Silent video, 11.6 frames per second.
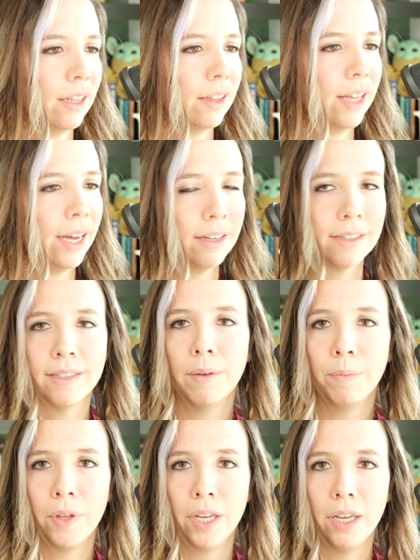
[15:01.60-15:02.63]
That is
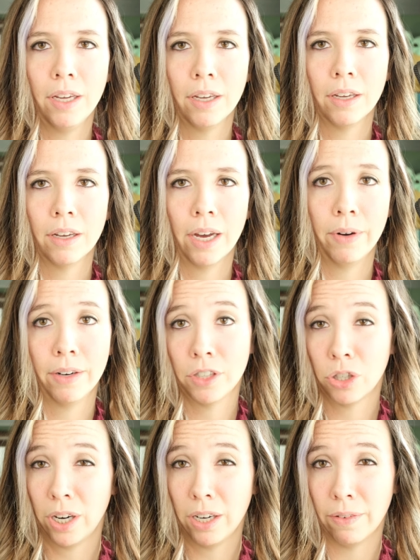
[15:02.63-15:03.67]
something I would have to
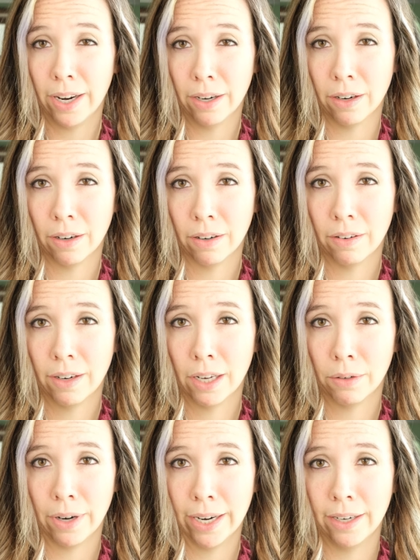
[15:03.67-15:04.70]
train a writer how to
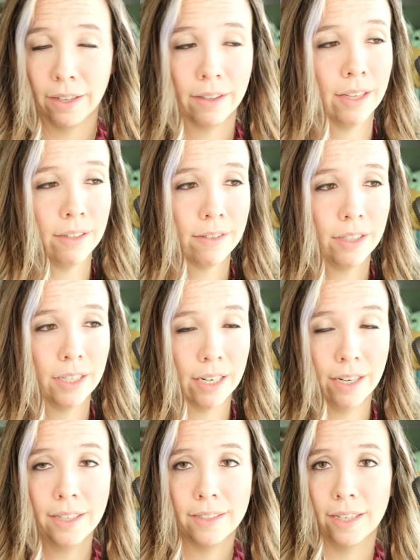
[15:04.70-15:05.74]
write. That's good
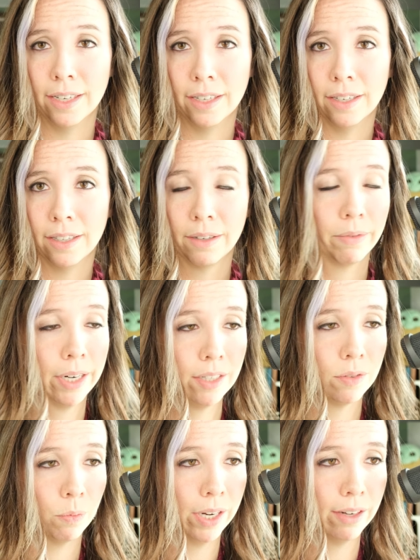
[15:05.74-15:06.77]
content that
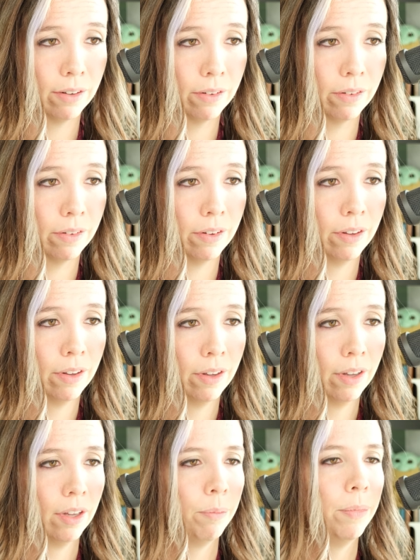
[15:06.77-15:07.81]
reads well.
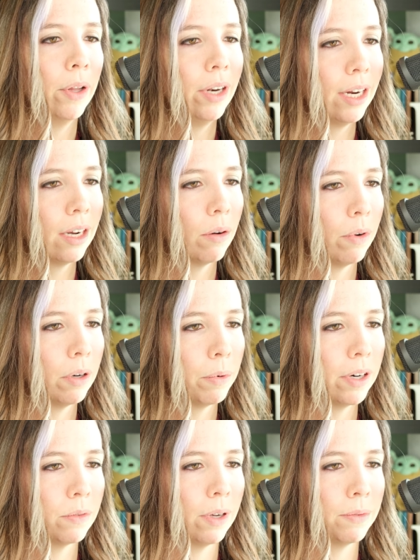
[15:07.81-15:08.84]
Building a
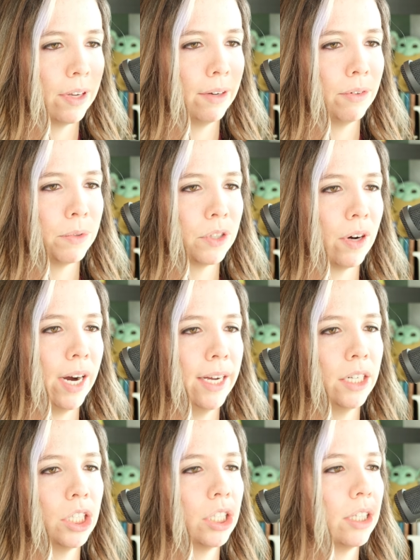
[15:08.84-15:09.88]
WordPress website from
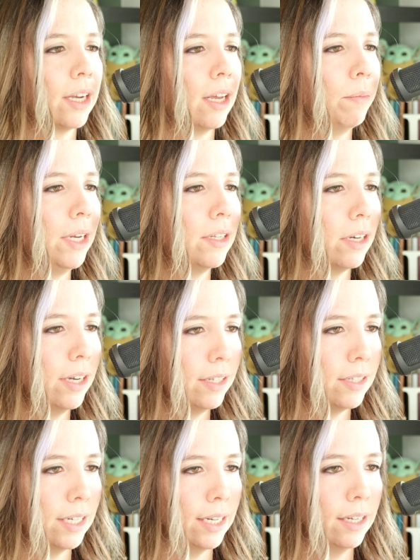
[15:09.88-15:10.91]
scratch can be
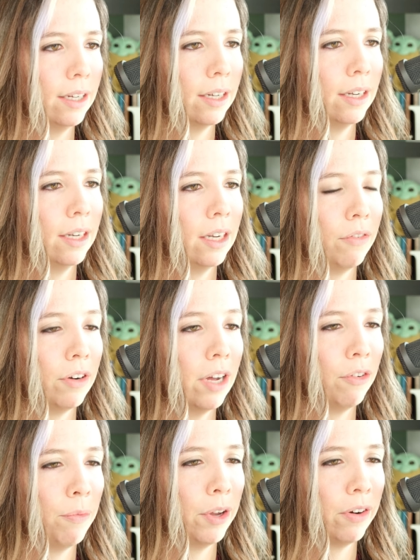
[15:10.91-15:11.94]
daunting if you're not
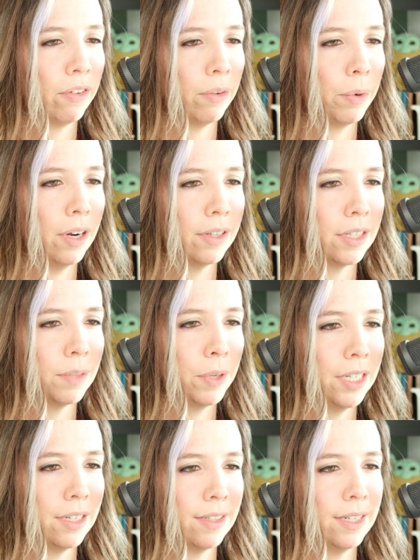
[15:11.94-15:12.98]
familiar with the process, but
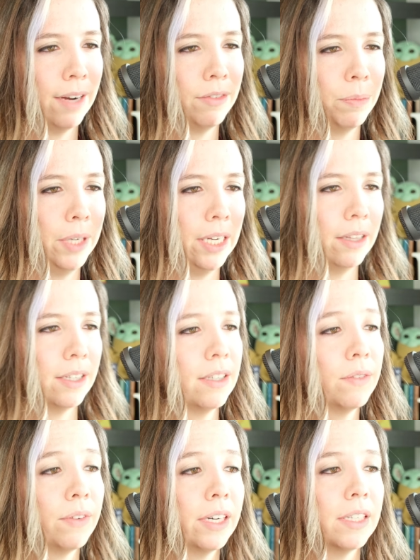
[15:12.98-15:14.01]
it doesn't have to be. This
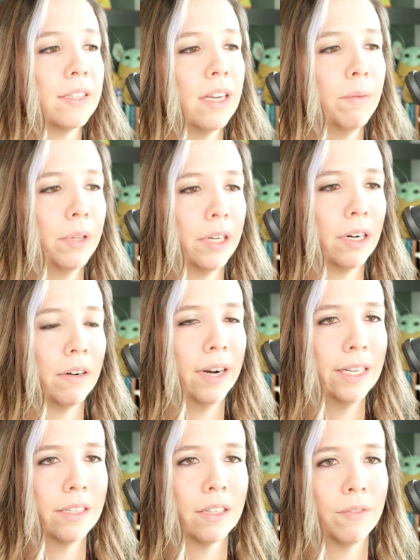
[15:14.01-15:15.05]
is very similar,
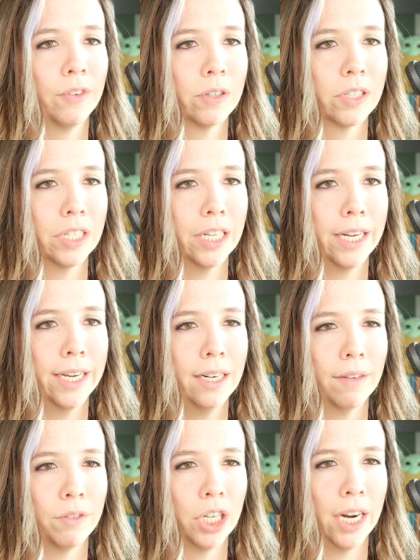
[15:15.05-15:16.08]
right, to the first line
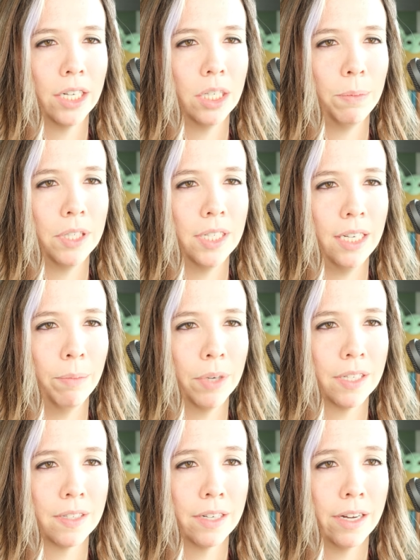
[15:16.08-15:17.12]
of ChatGPT, but
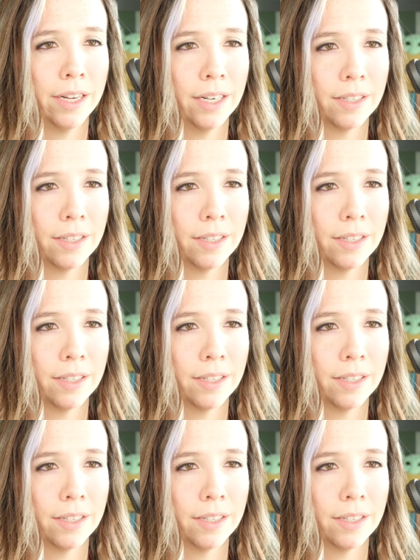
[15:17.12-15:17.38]
it's not